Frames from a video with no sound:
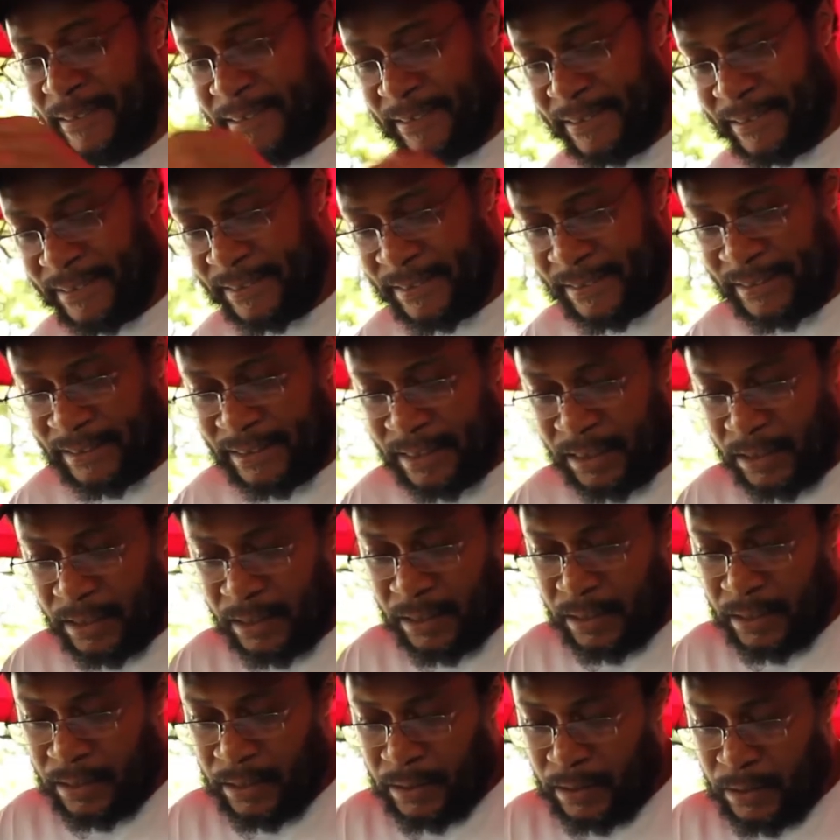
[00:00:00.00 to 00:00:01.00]
present
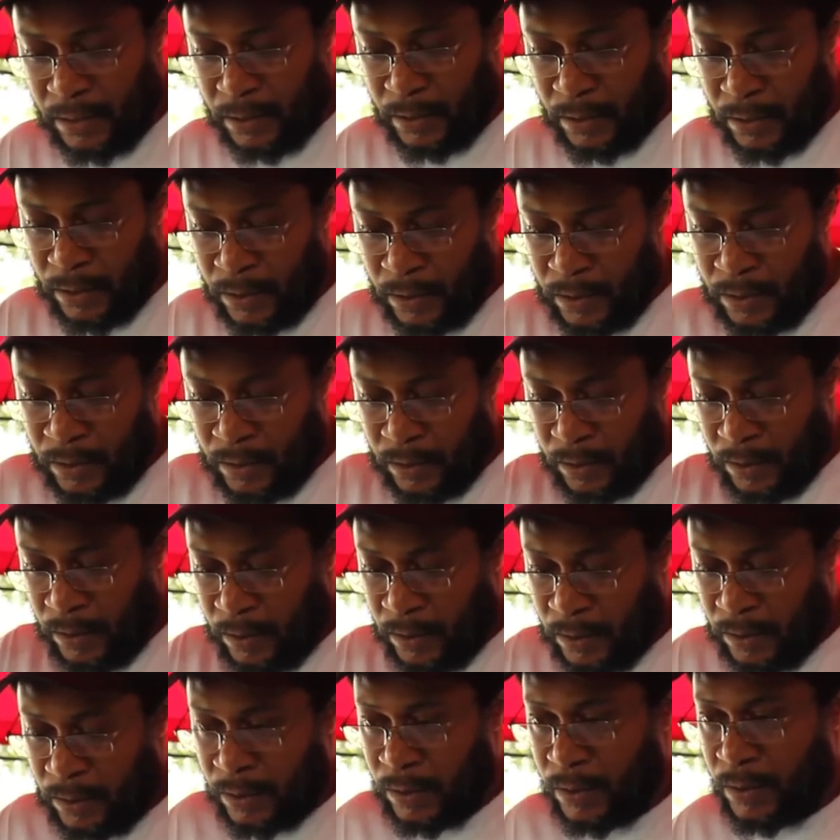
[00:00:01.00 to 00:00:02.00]
moment when you're doing other
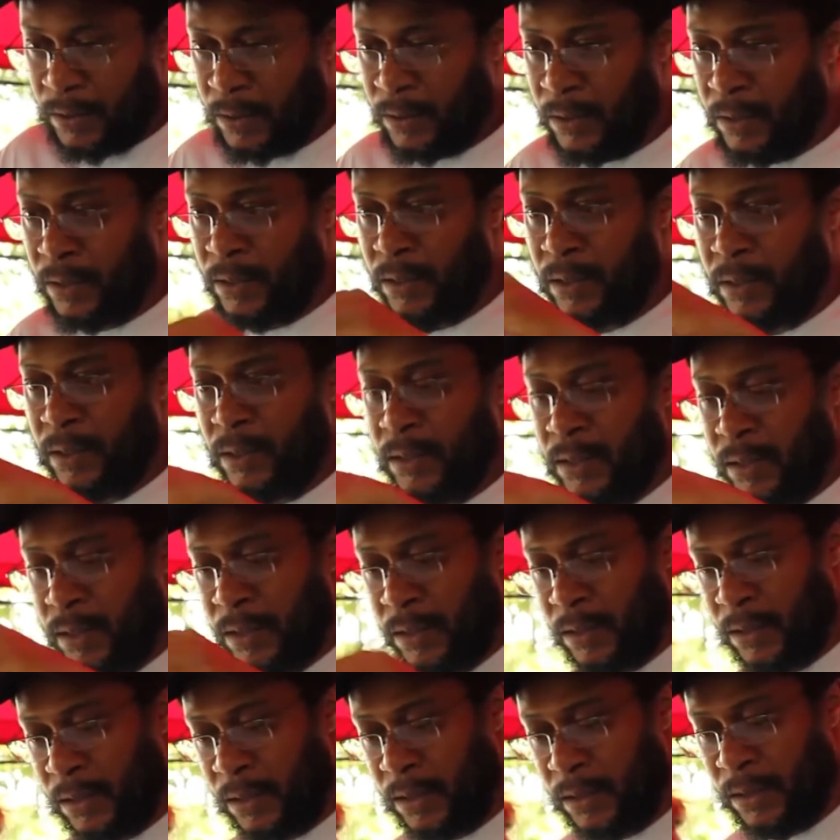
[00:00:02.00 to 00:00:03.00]
things as well, that's
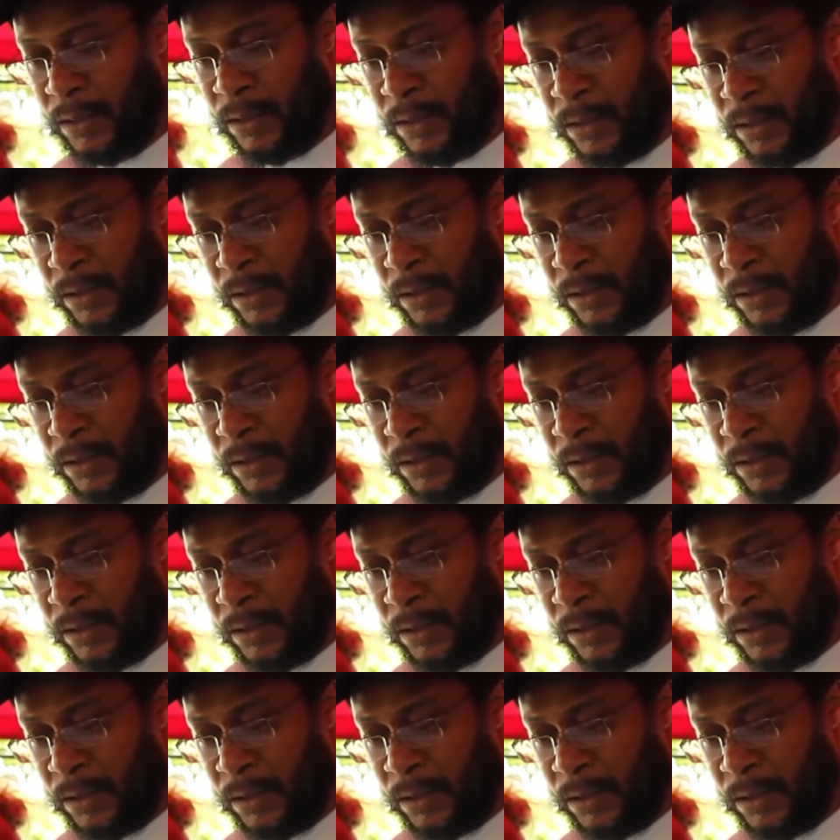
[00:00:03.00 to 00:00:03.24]
mindfulness.